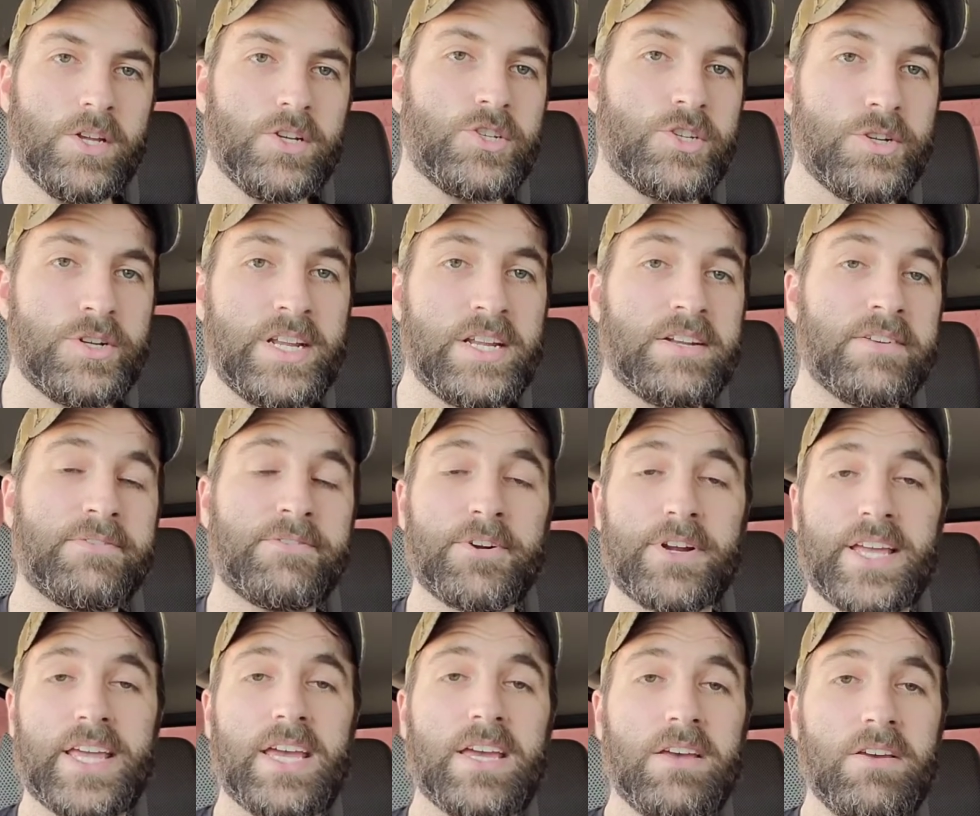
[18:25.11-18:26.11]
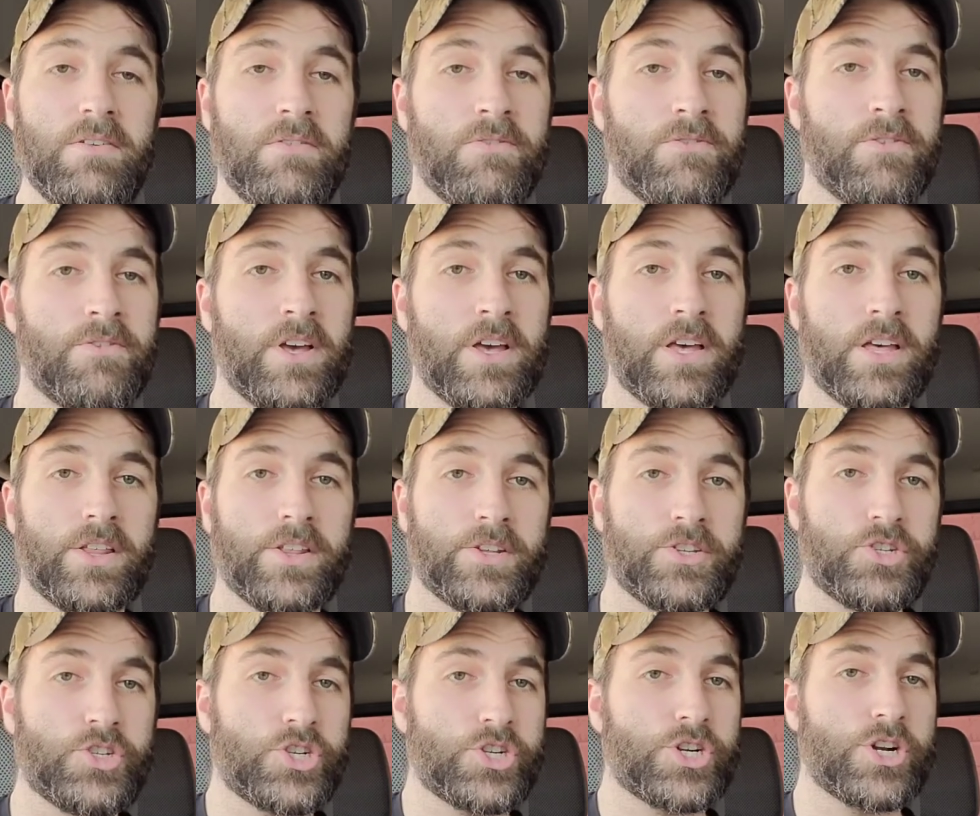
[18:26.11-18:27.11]
Do you need to forgive the
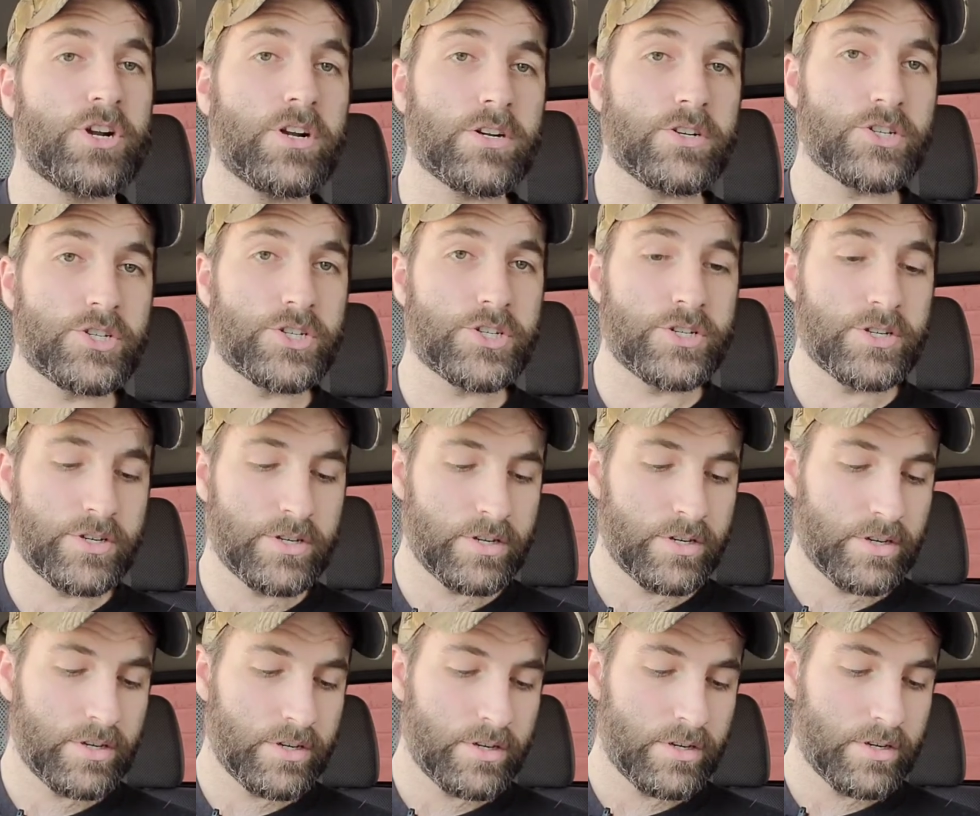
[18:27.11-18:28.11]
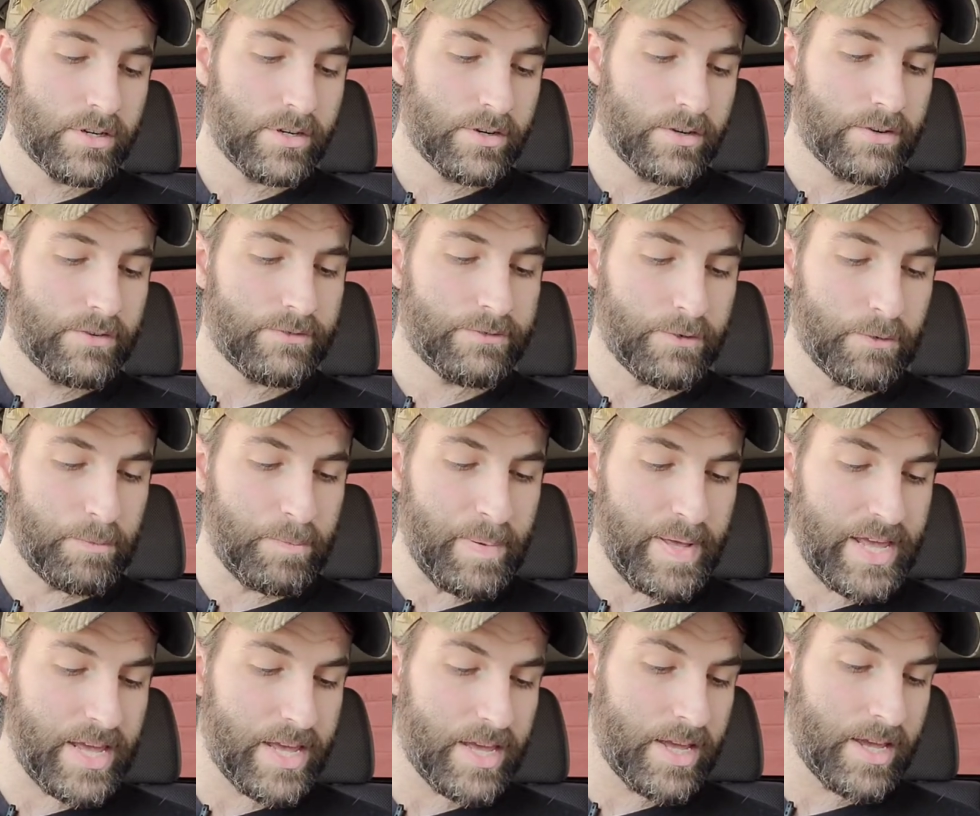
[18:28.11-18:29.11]
church for
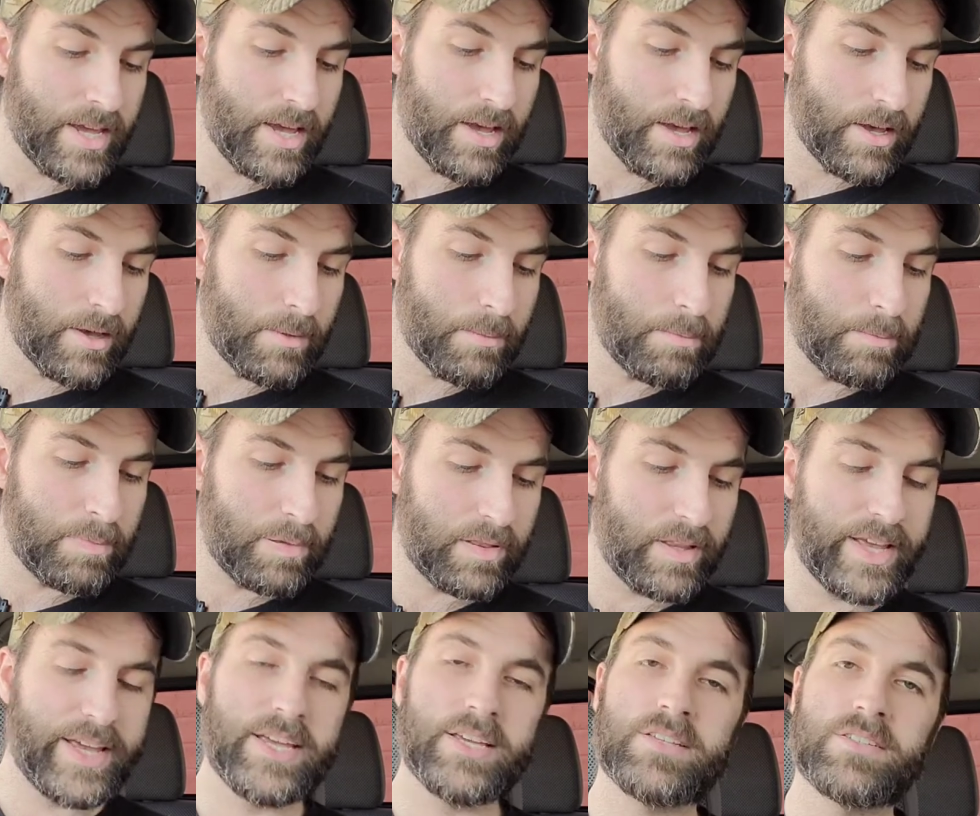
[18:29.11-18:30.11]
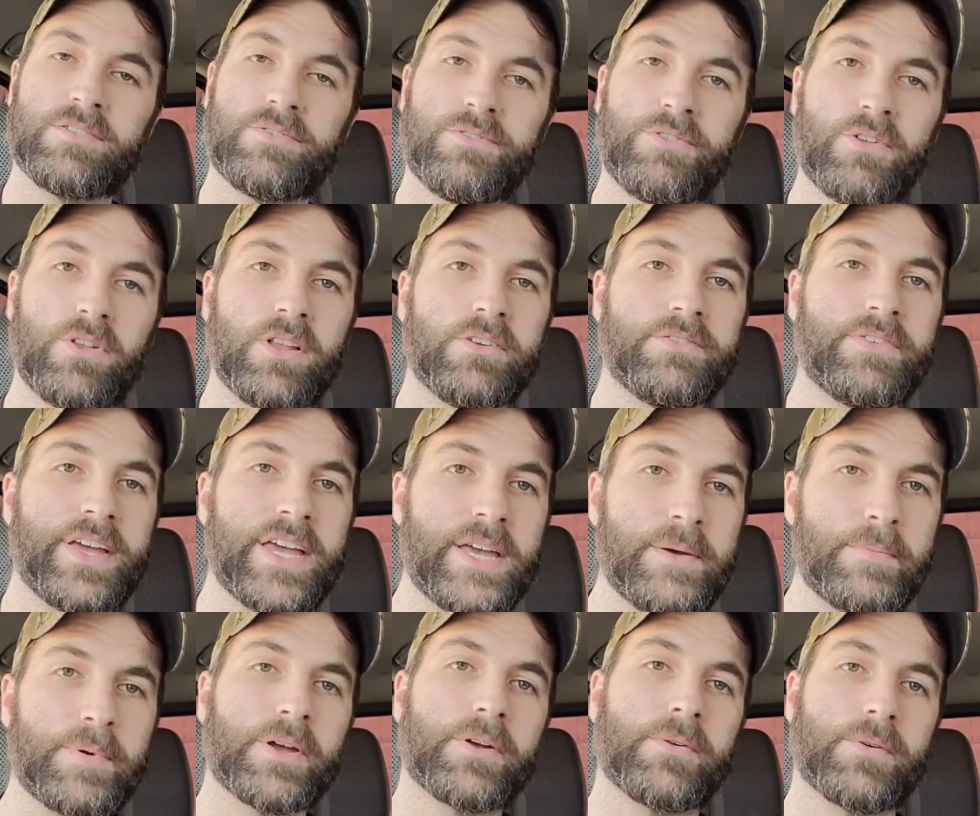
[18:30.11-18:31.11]
being a place full of
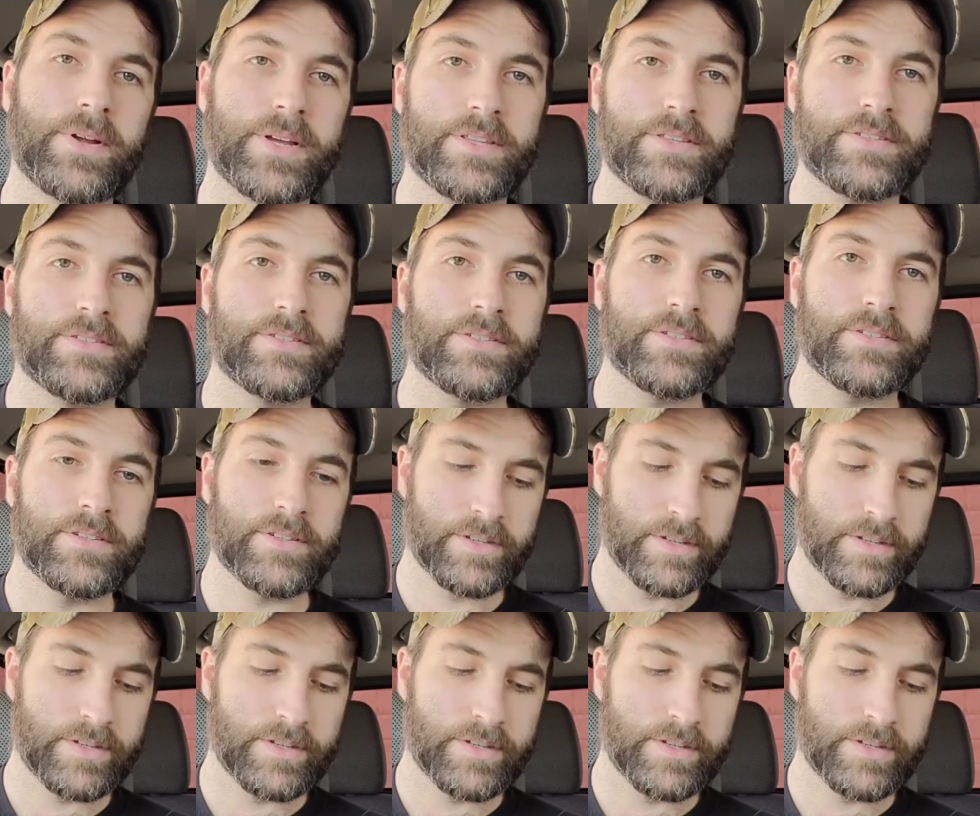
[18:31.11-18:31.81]
hypocrites?